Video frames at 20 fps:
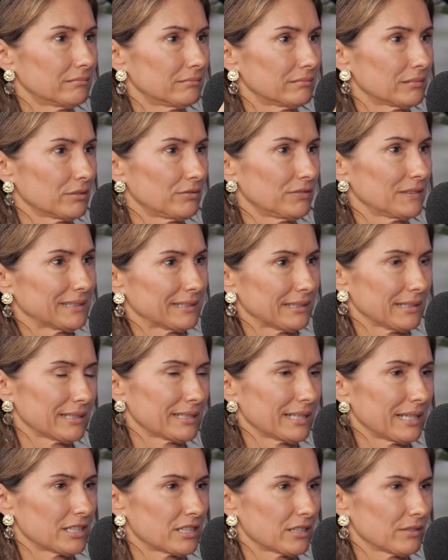the
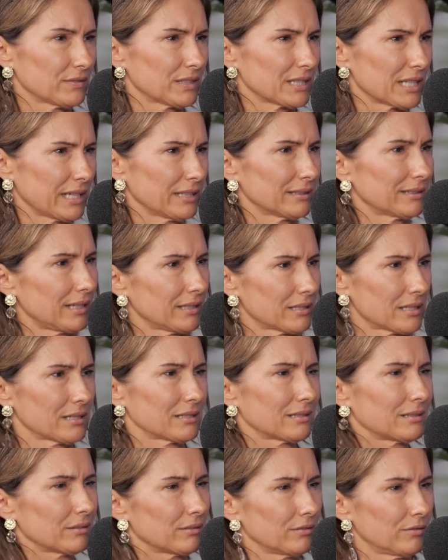facilitation of the day. It's hard to sort